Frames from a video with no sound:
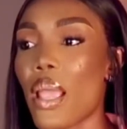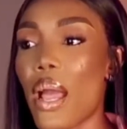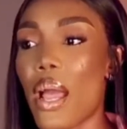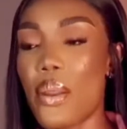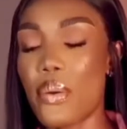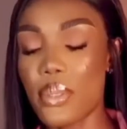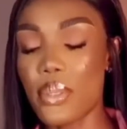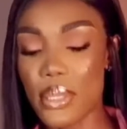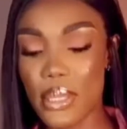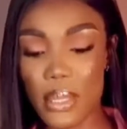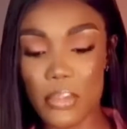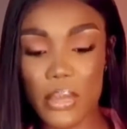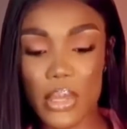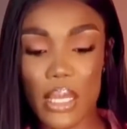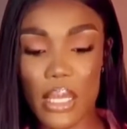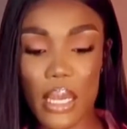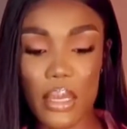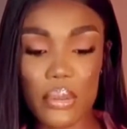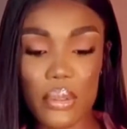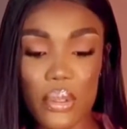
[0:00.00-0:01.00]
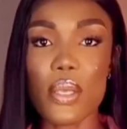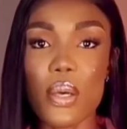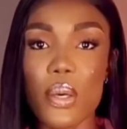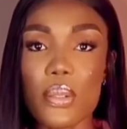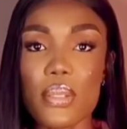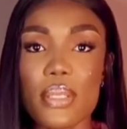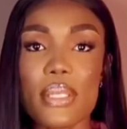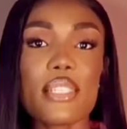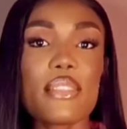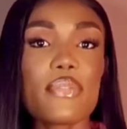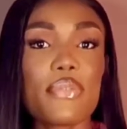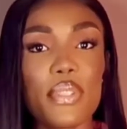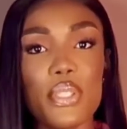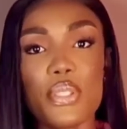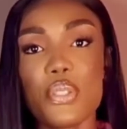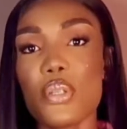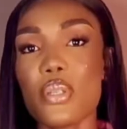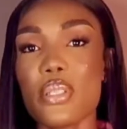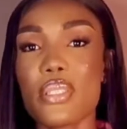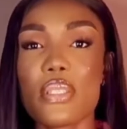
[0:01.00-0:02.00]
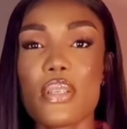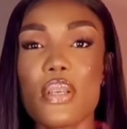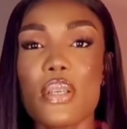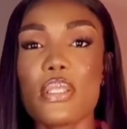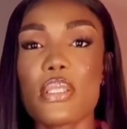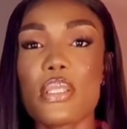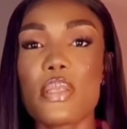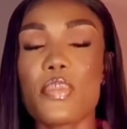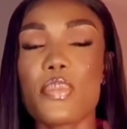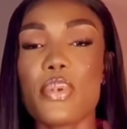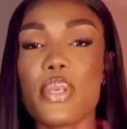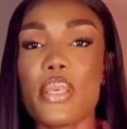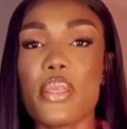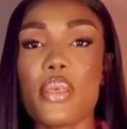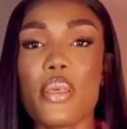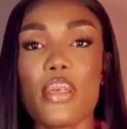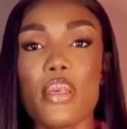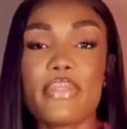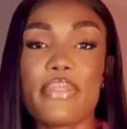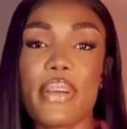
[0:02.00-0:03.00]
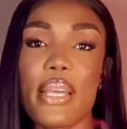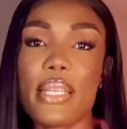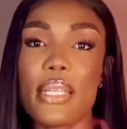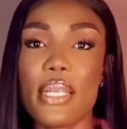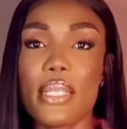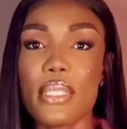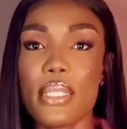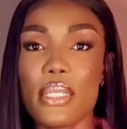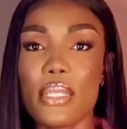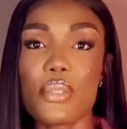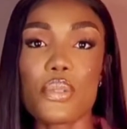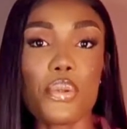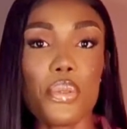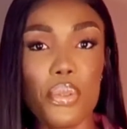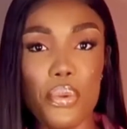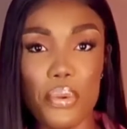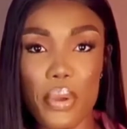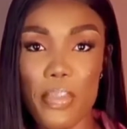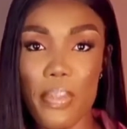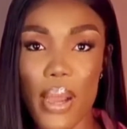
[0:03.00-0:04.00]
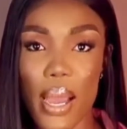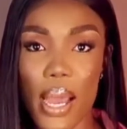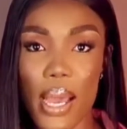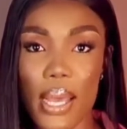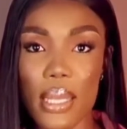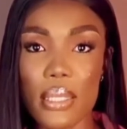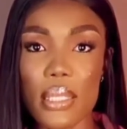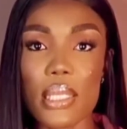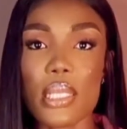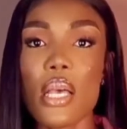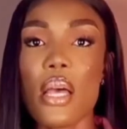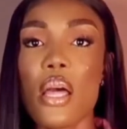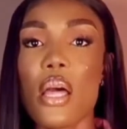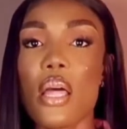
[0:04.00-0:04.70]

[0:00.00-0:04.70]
I wrote them down. So this video is going to be divided into 3 parts.